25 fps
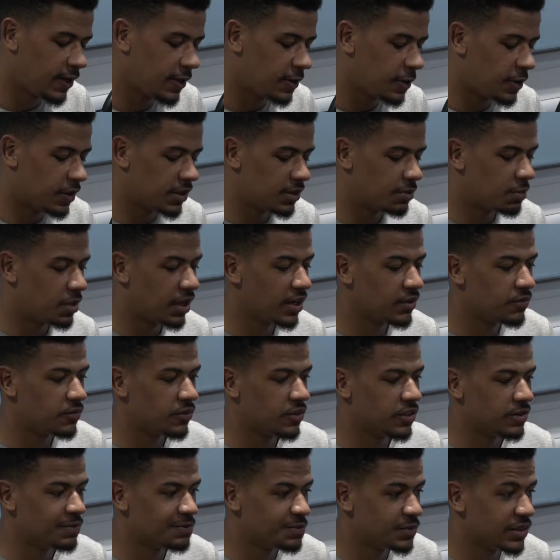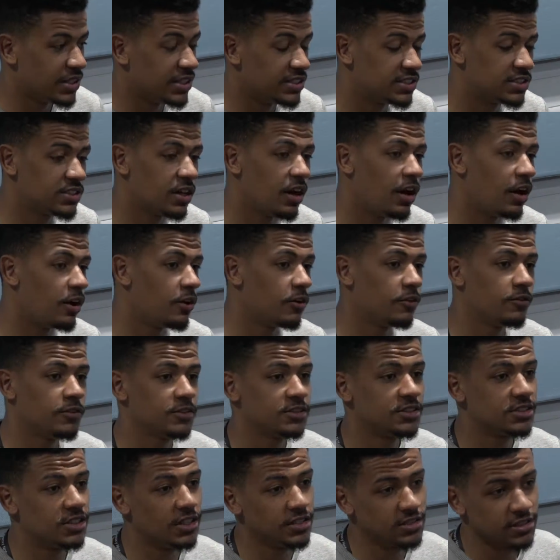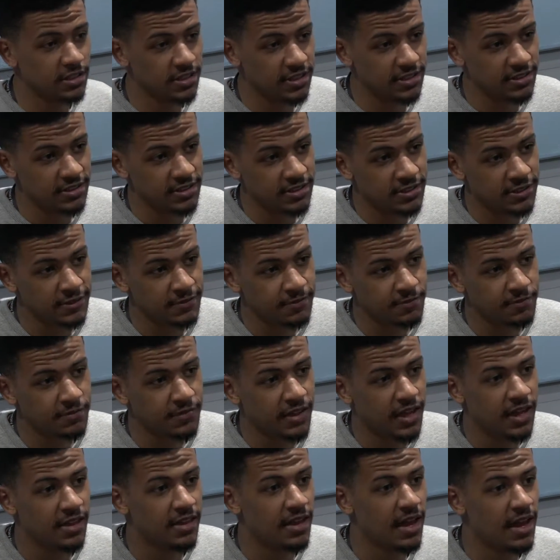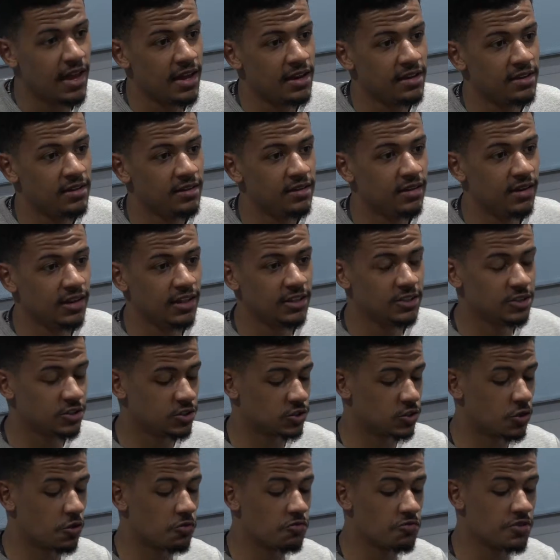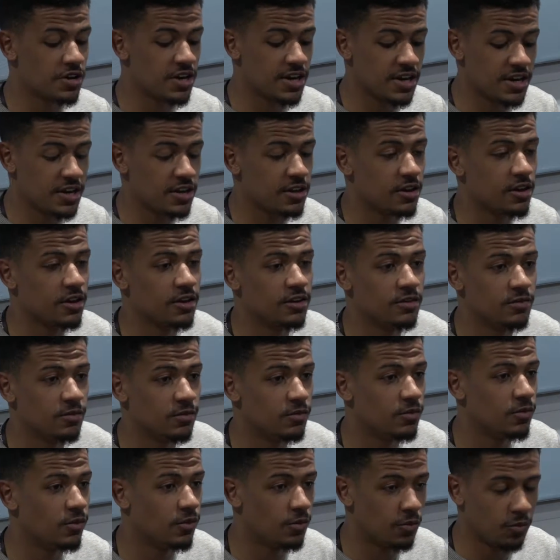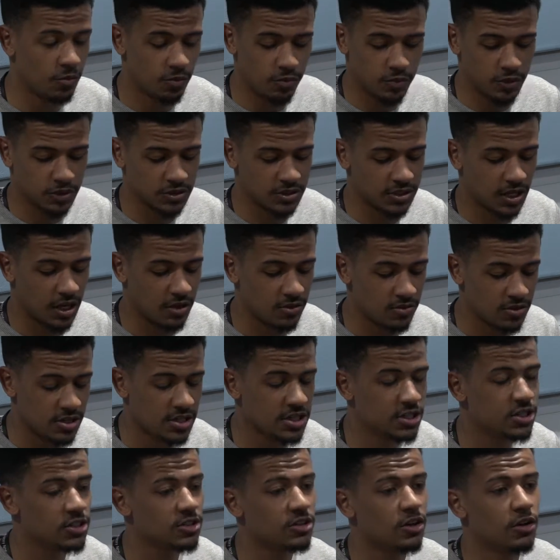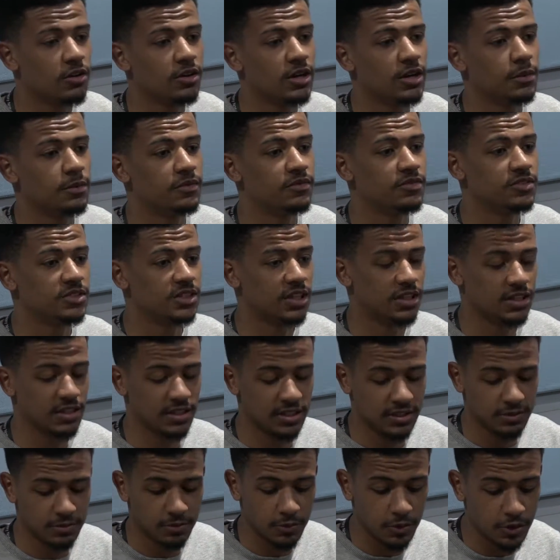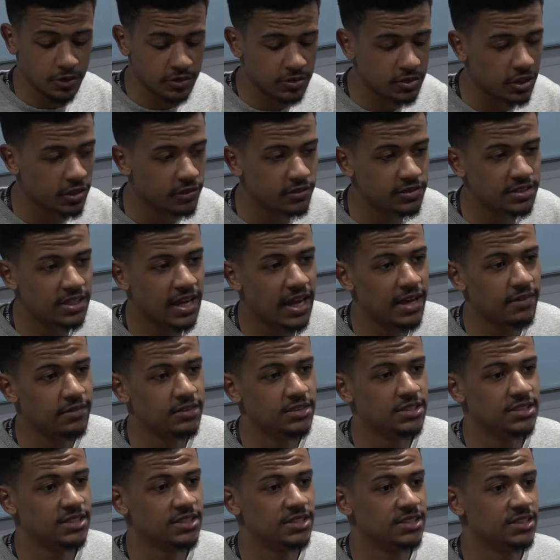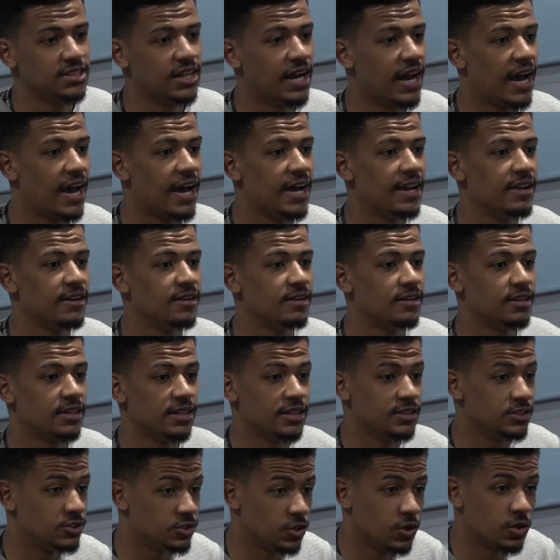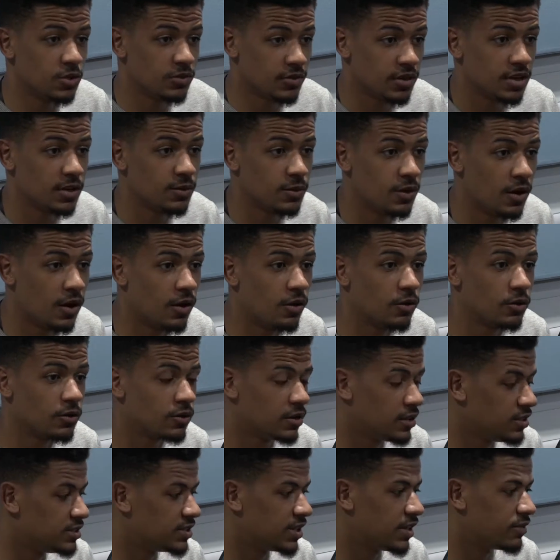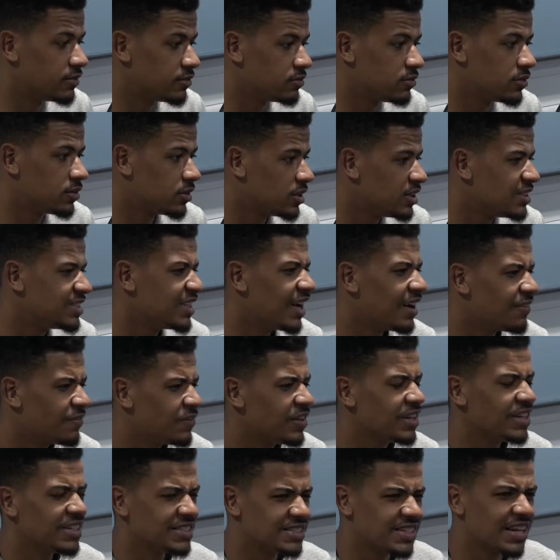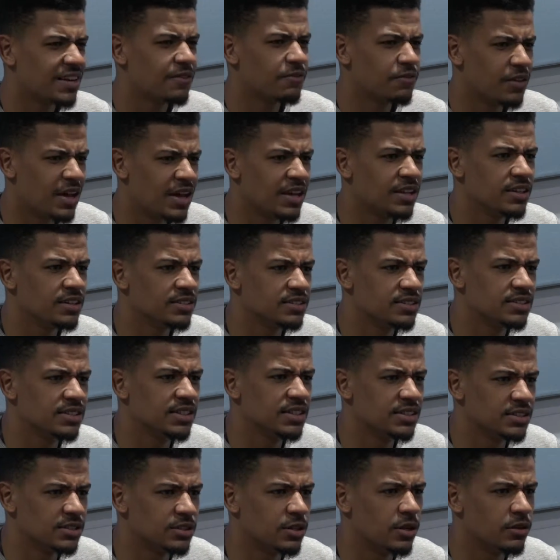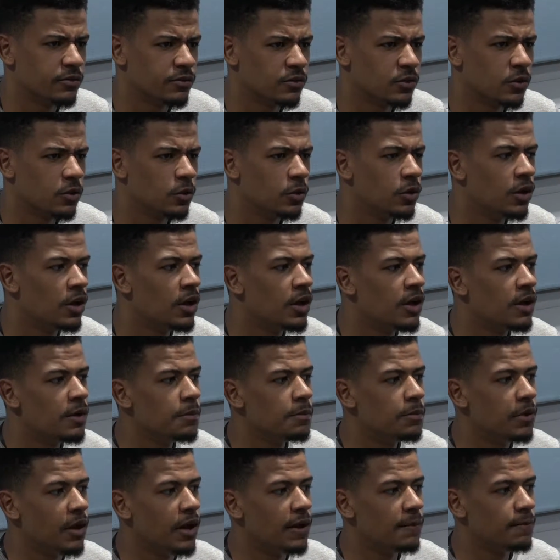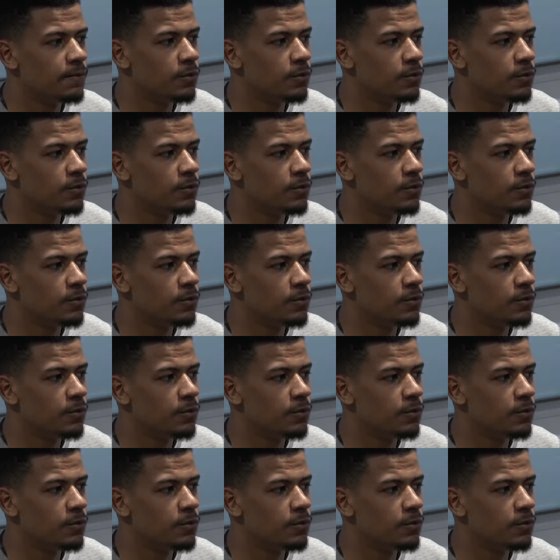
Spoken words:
with Pickford, he started off at Sunderland, and then he just got really good. Was a really good goalkeeper for Sunderland. Moves over to Everton, and he's doing really well. I think he's had a fairly good season overall. But